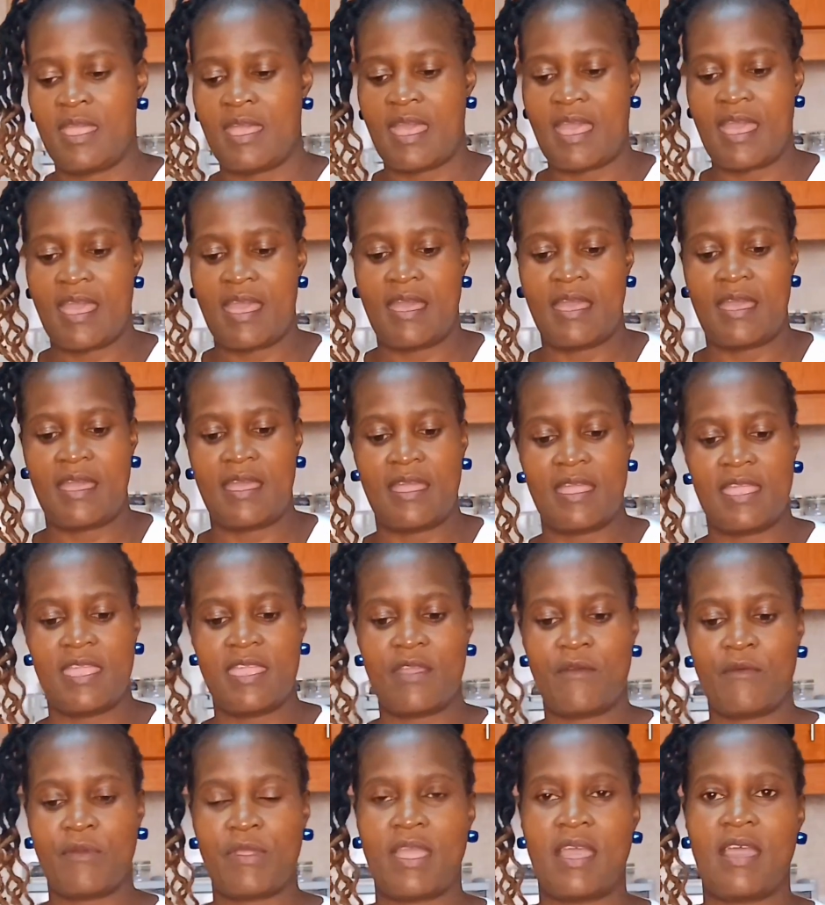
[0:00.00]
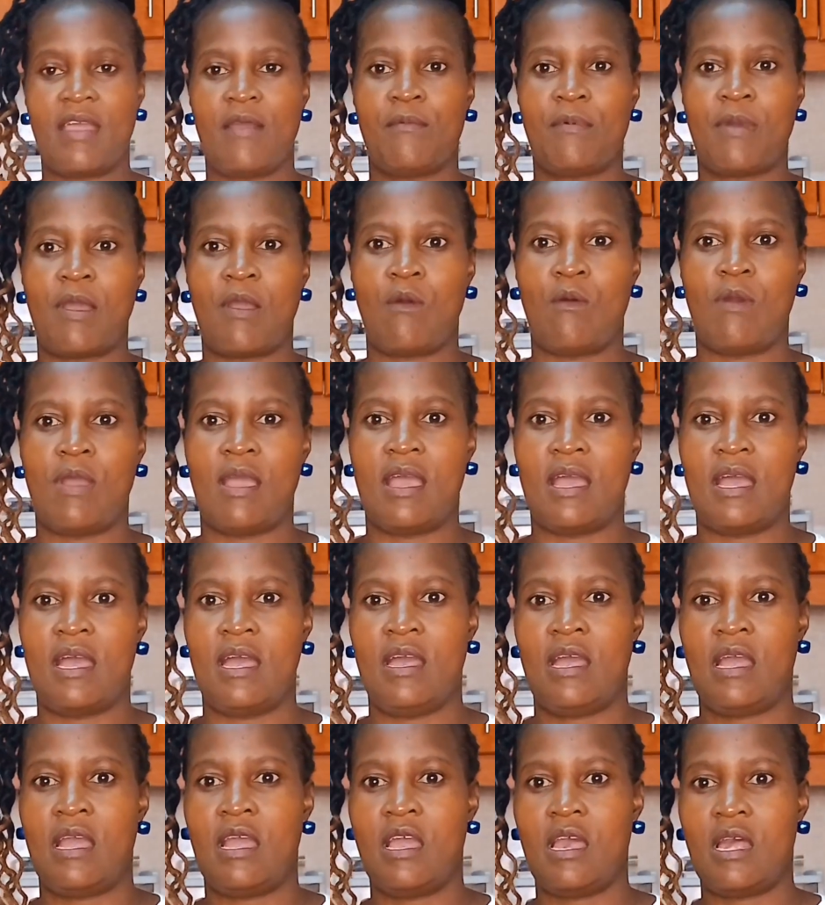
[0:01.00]
Uh, here we have
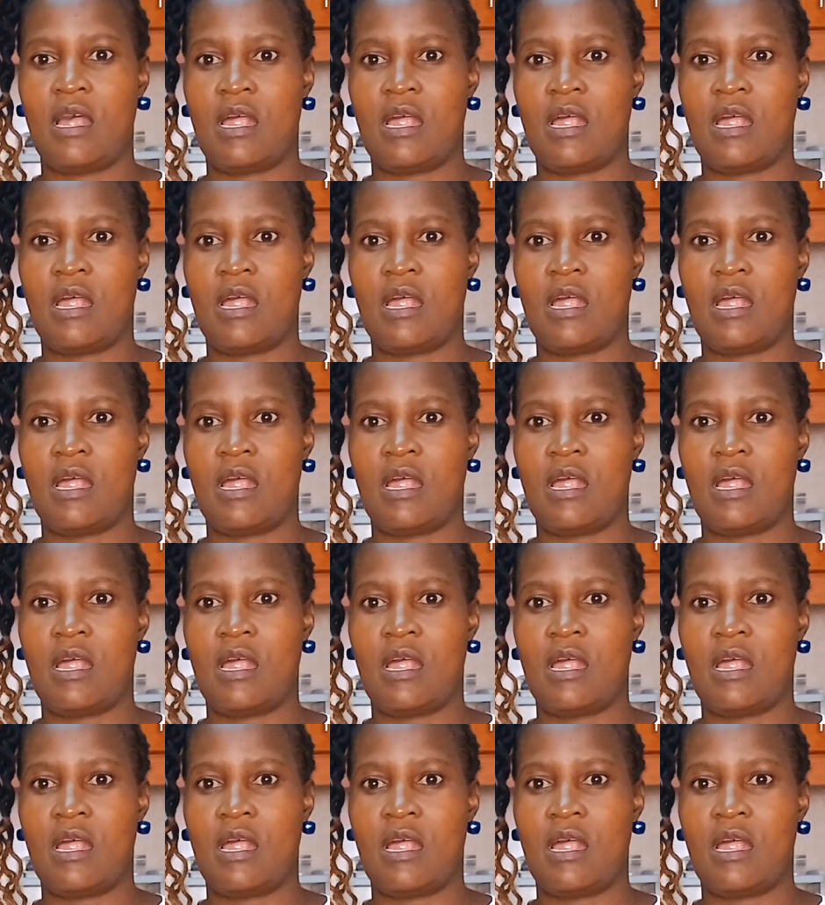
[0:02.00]
our